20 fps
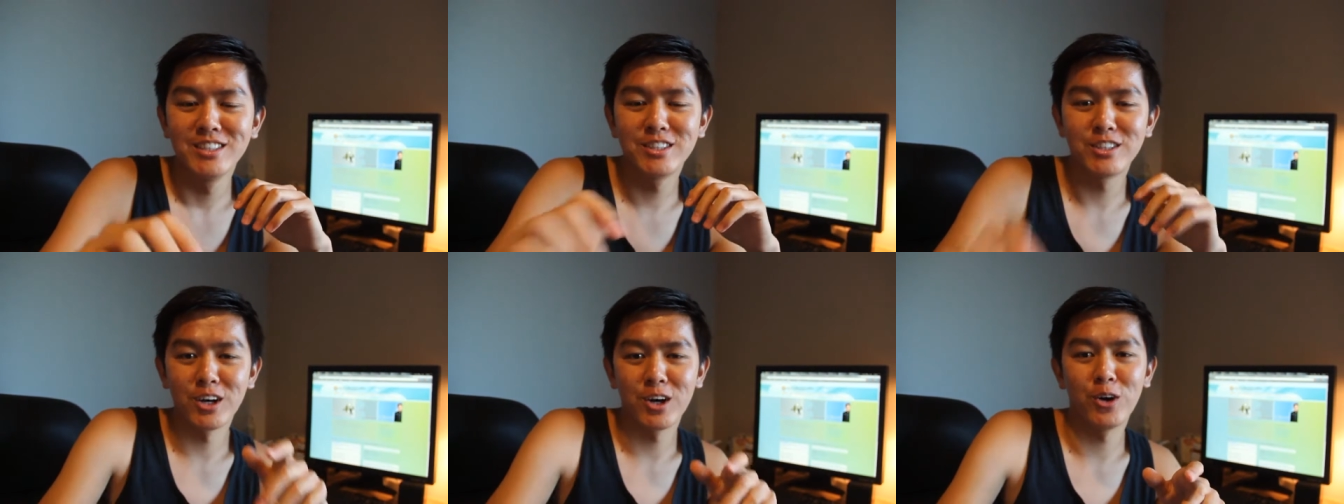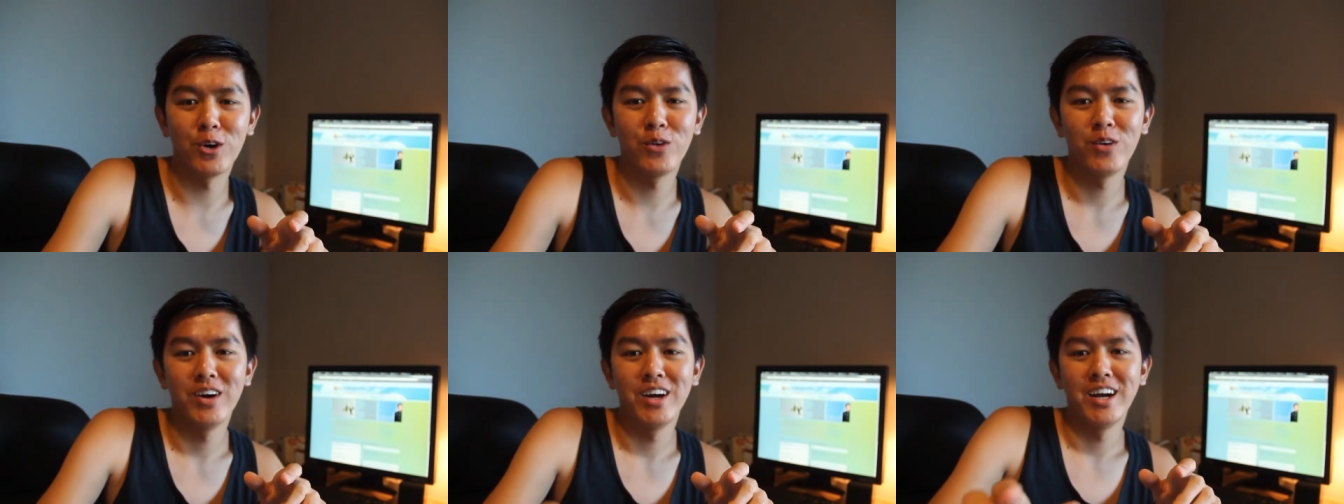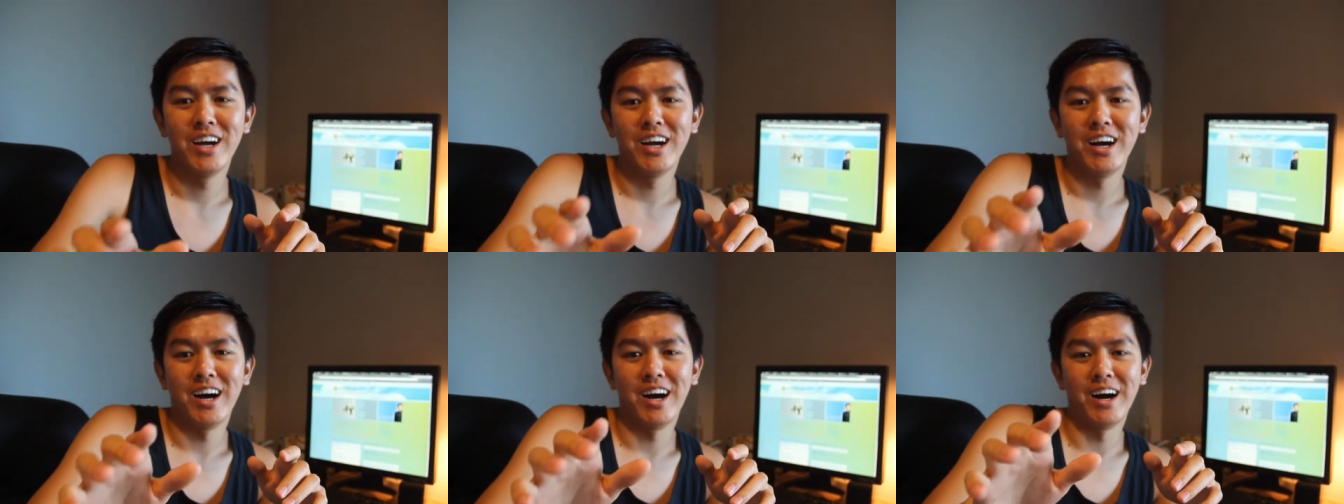so,
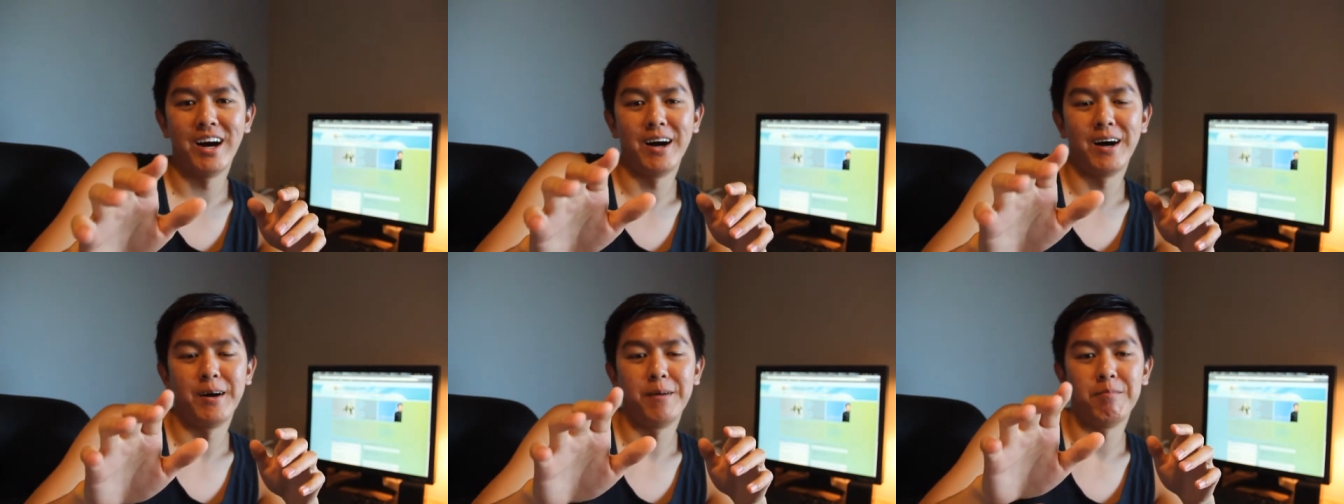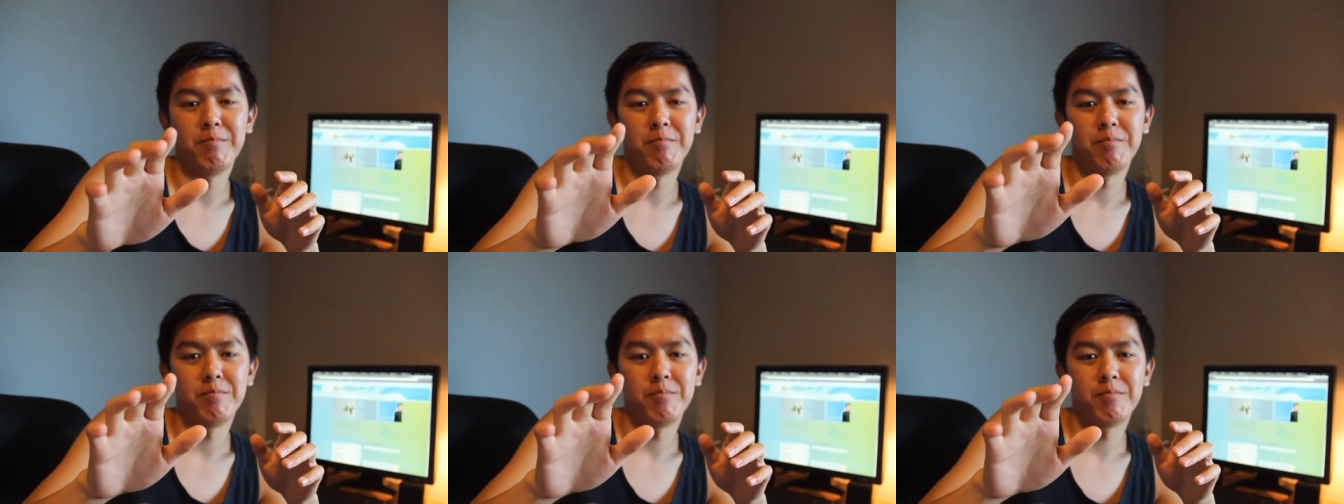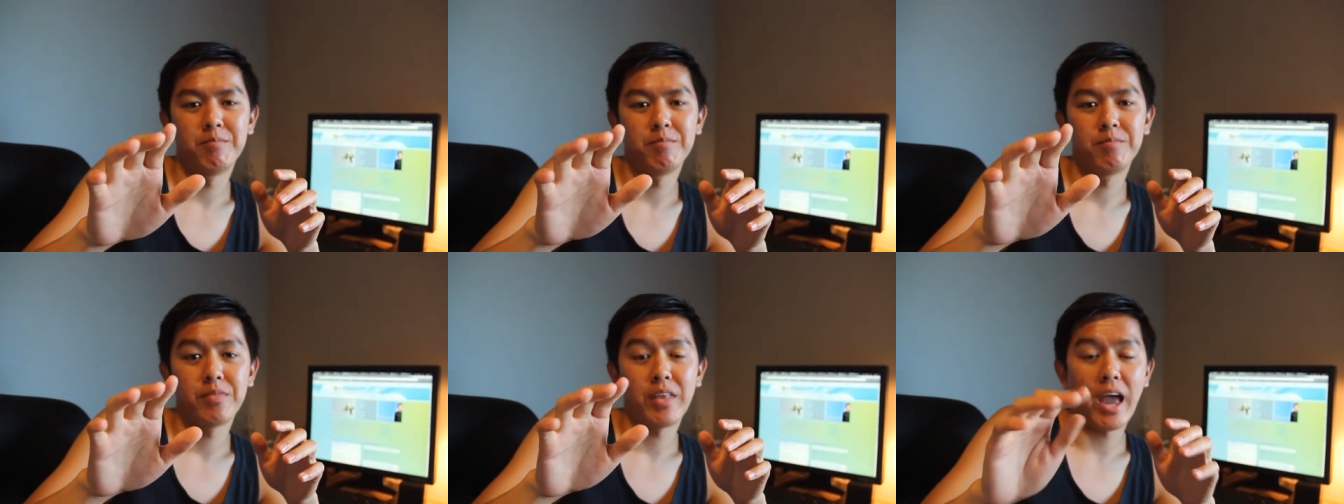um,
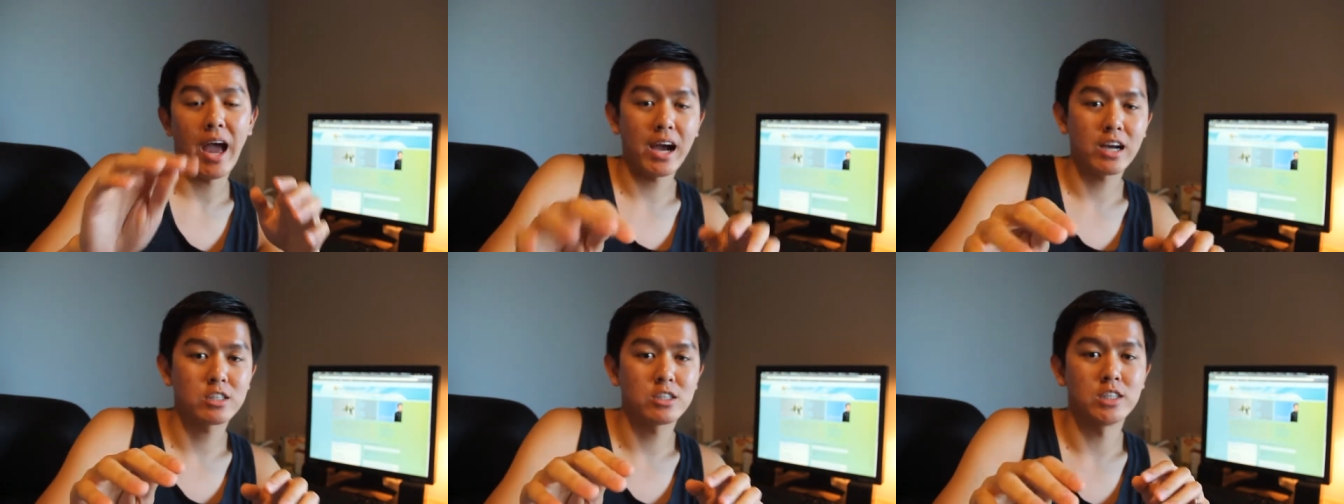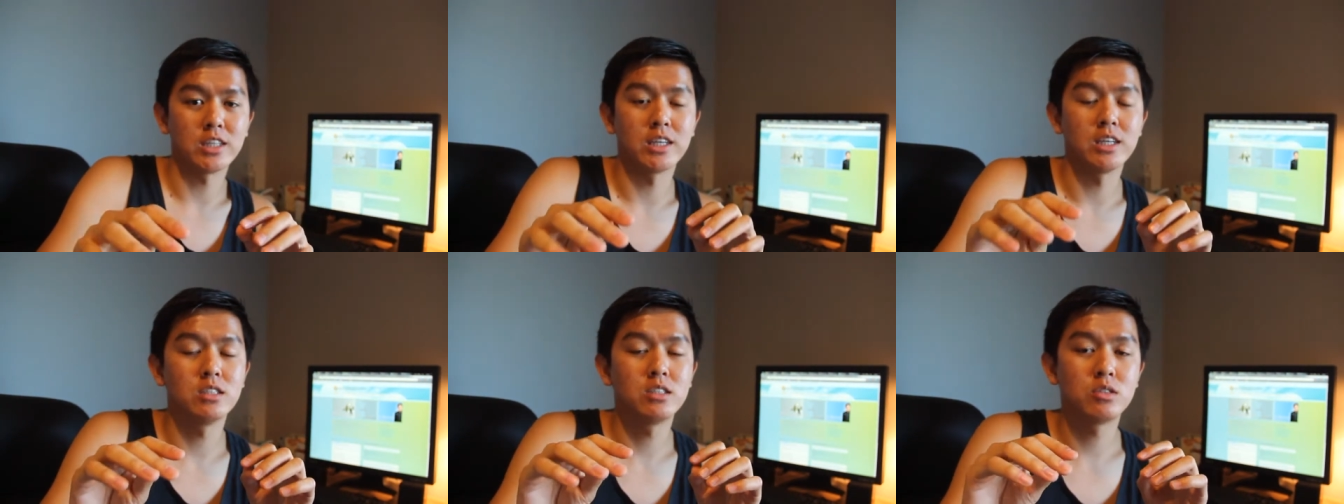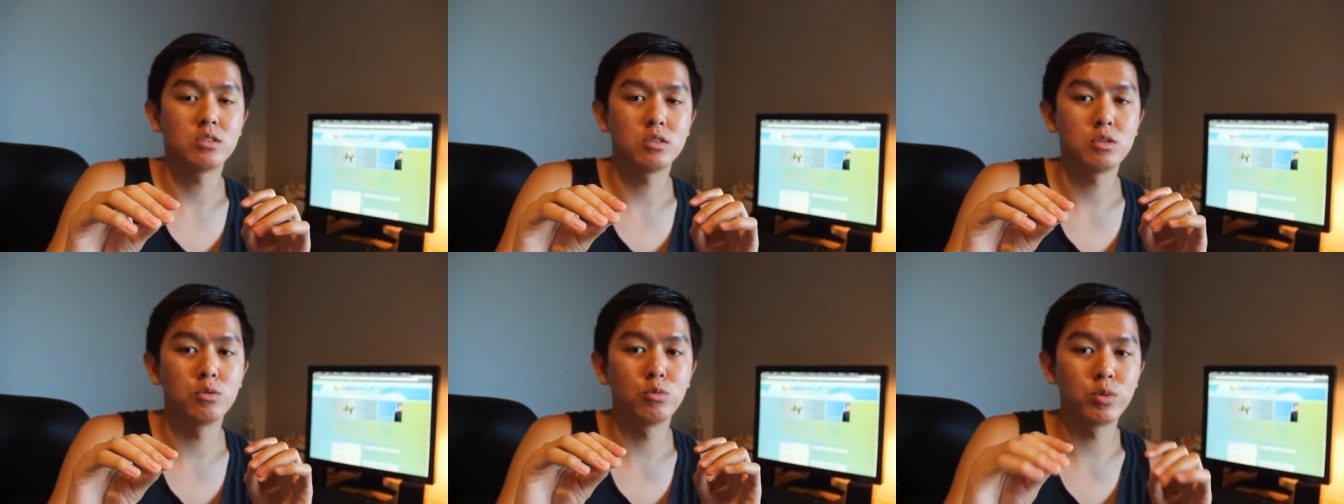actually,
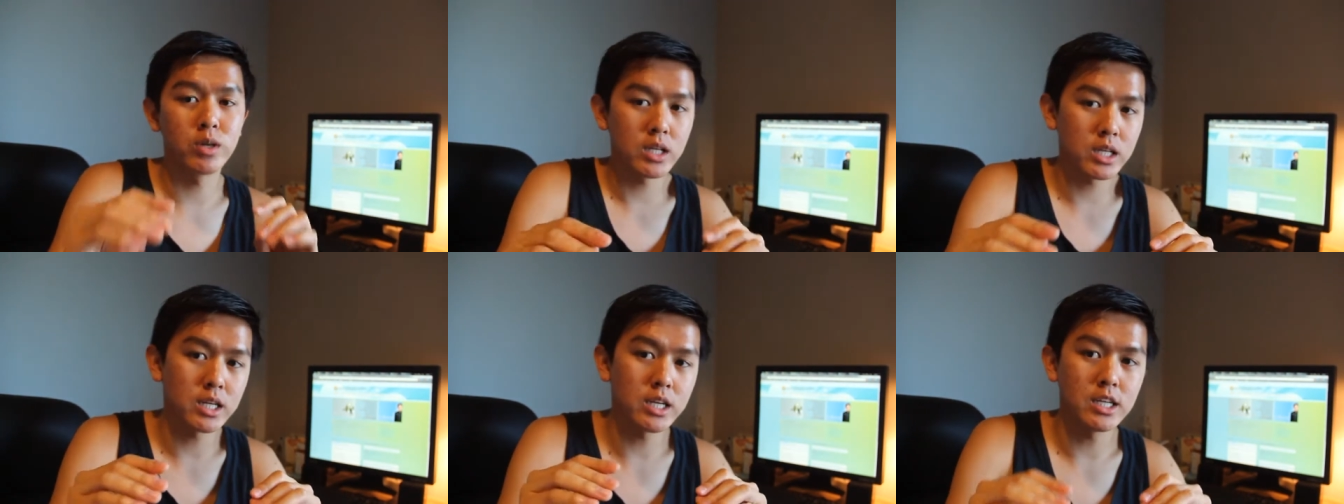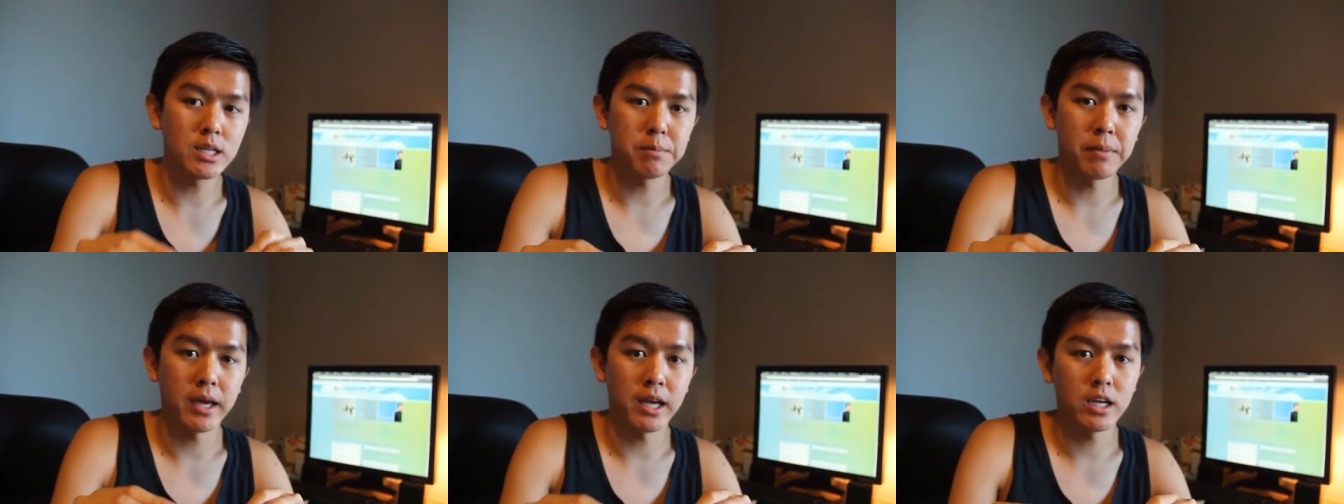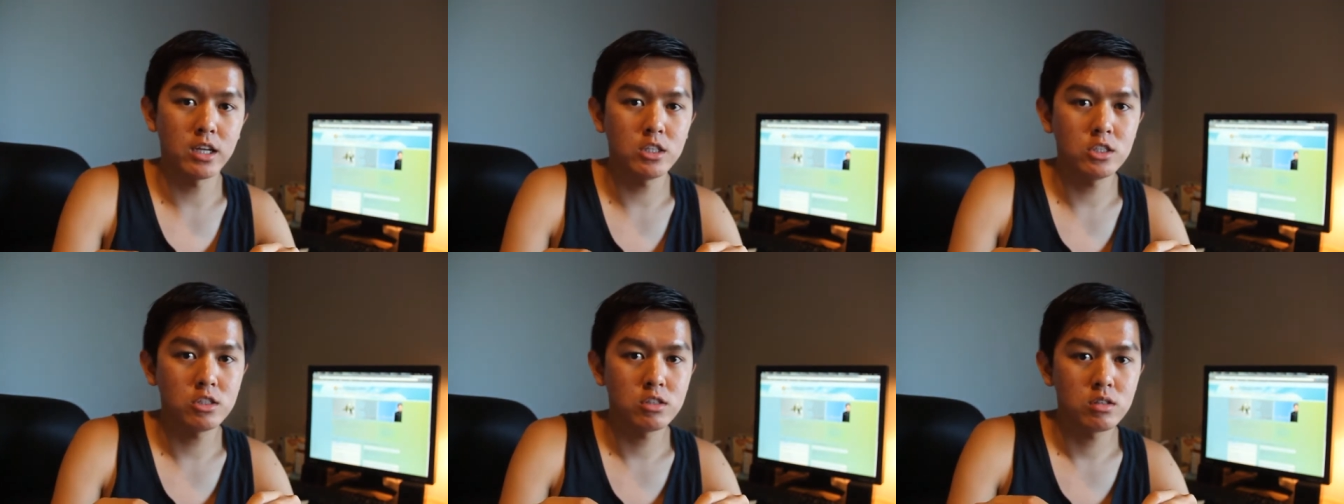it's a really neat
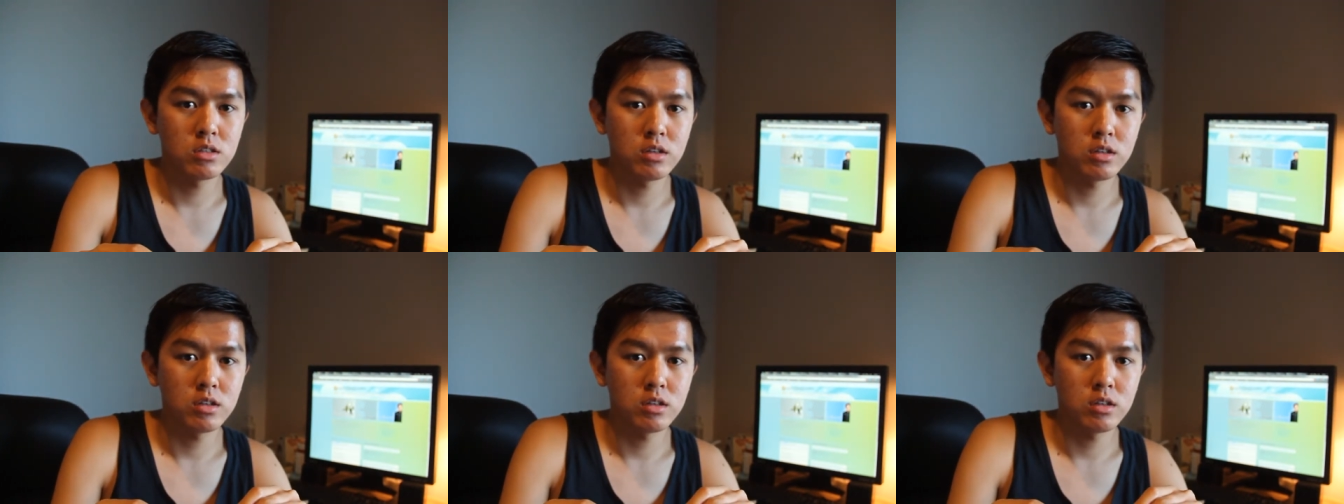page